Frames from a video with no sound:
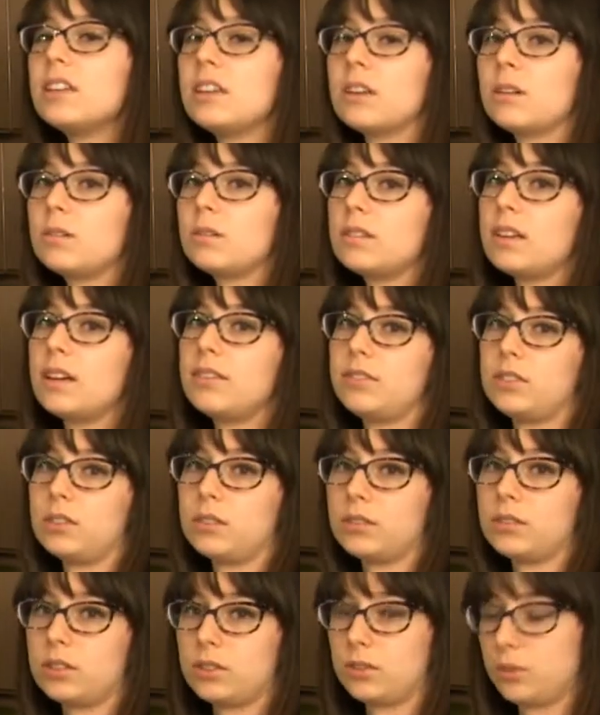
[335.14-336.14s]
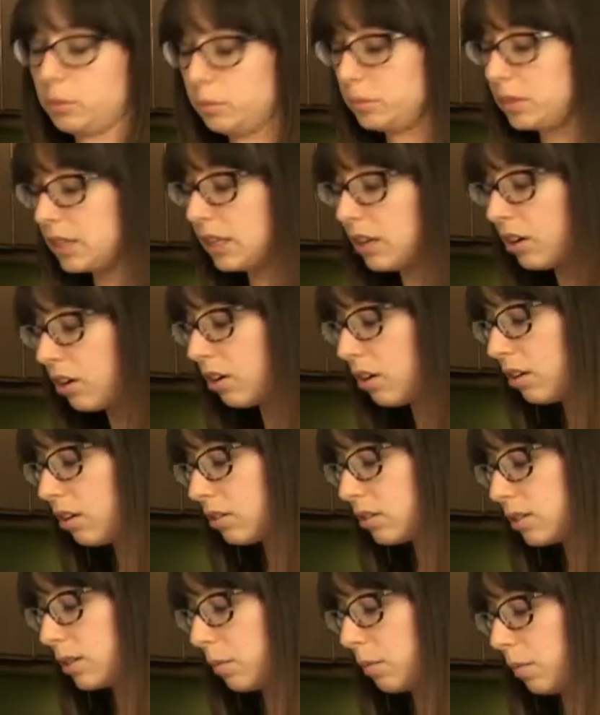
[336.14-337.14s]
you know, leftovers from dinner
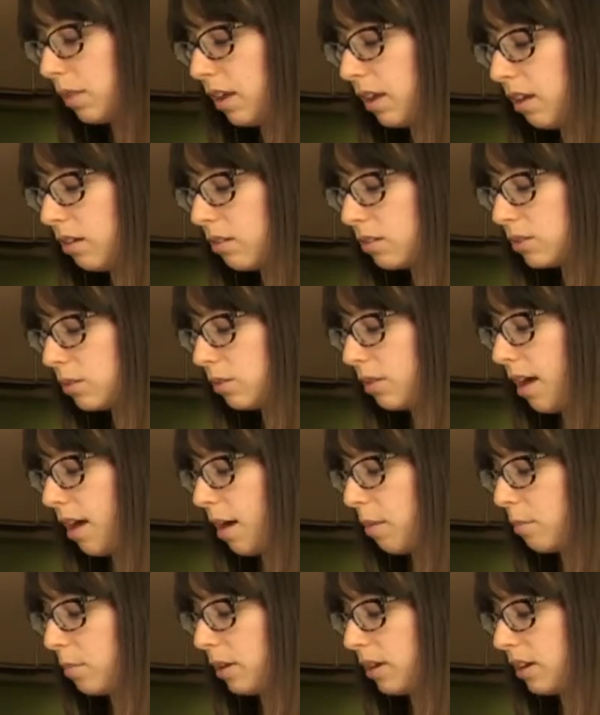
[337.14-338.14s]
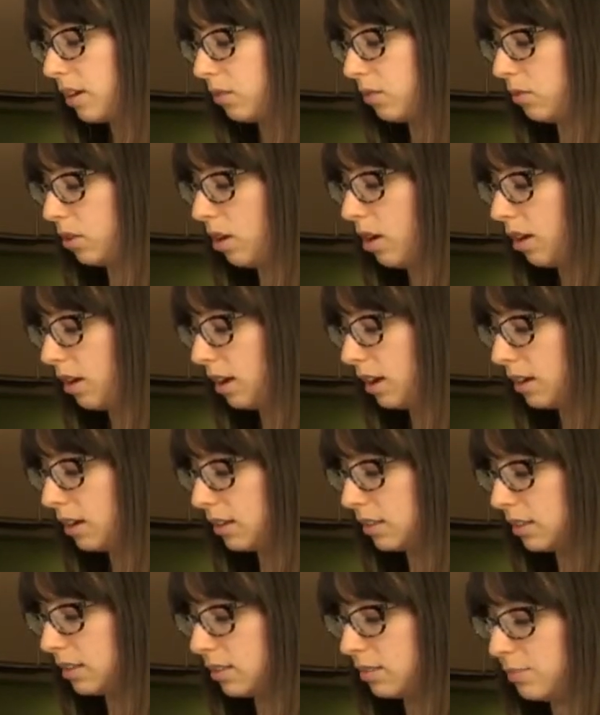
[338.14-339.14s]
or something, I'll do that. But if not,
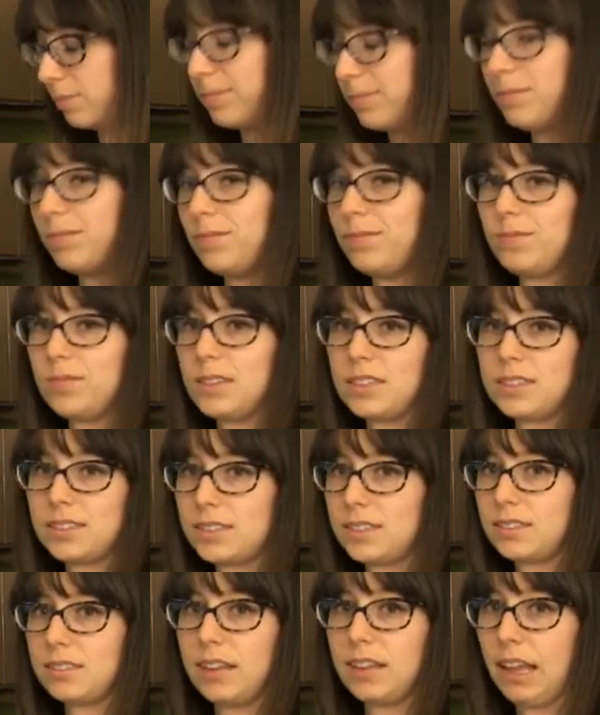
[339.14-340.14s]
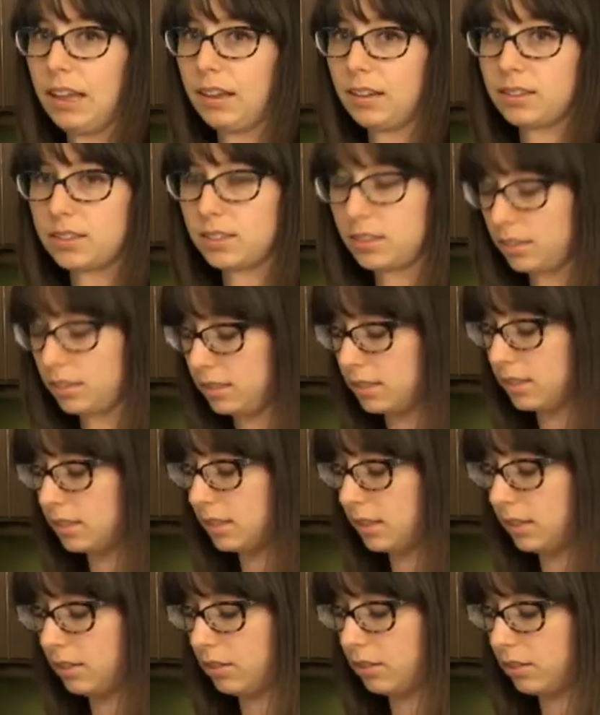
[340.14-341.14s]
it's it's eggs. It's
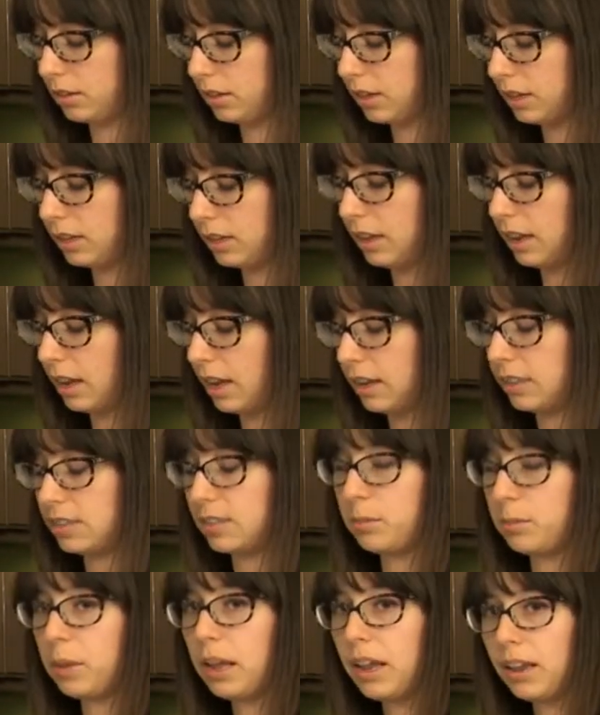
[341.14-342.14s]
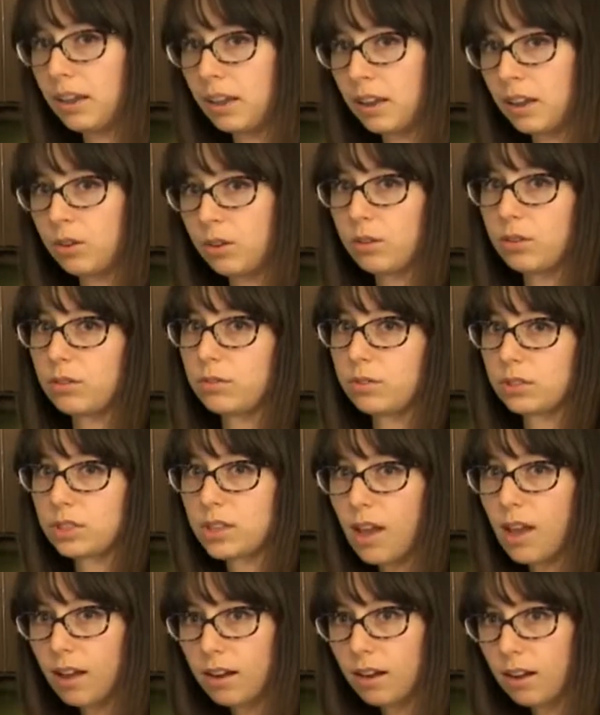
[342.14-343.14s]
either eggs and bacon or
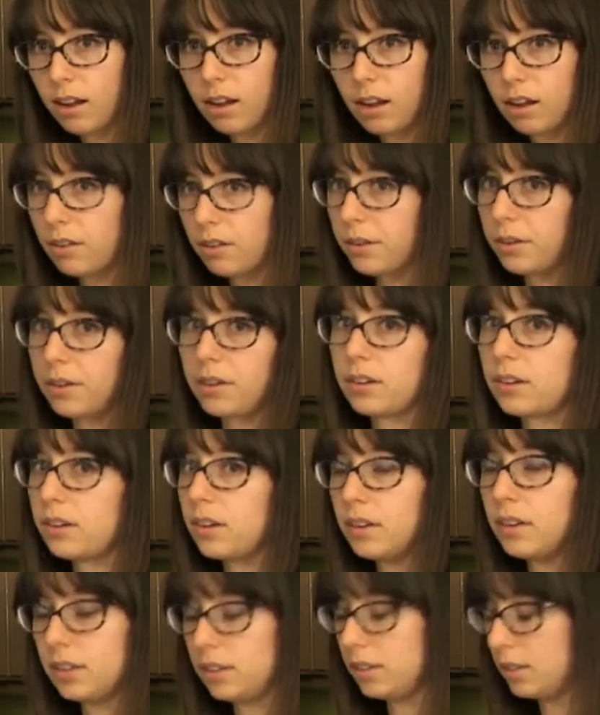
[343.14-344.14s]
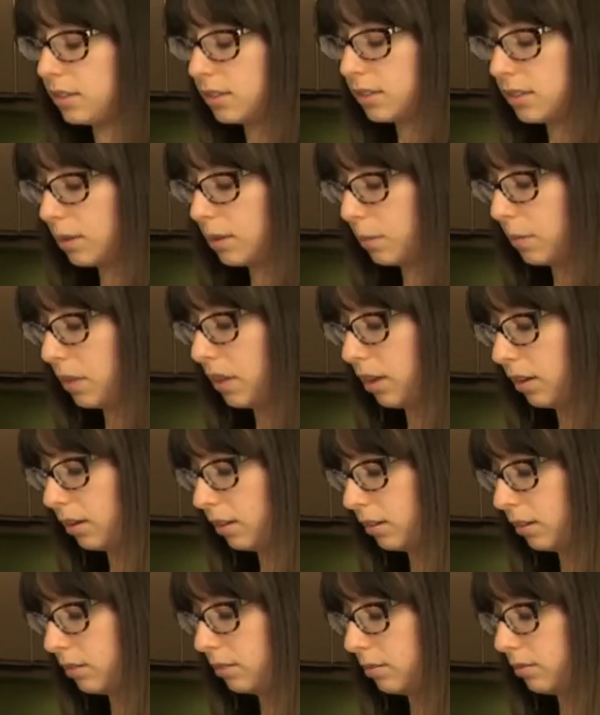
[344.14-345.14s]
frittata or
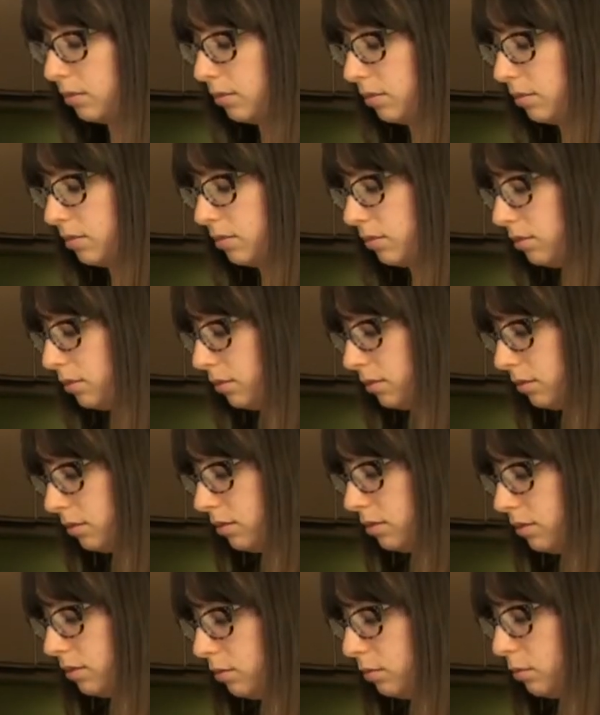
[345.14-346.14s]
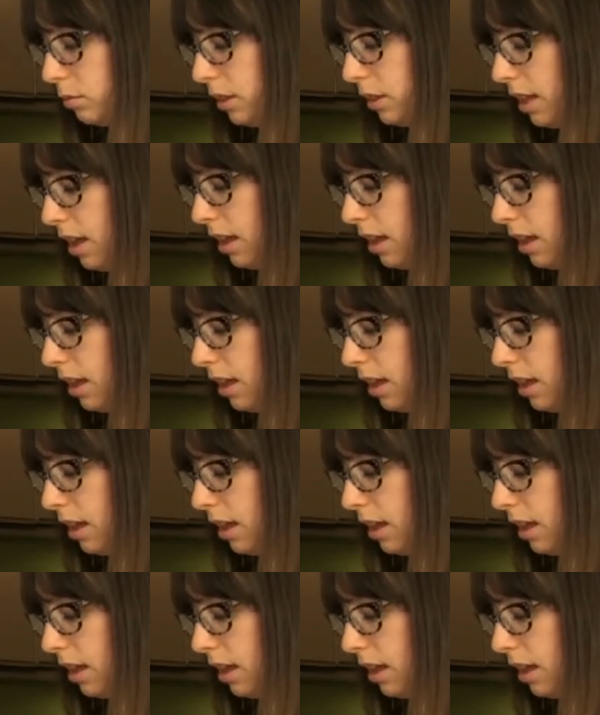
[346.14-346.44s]
something with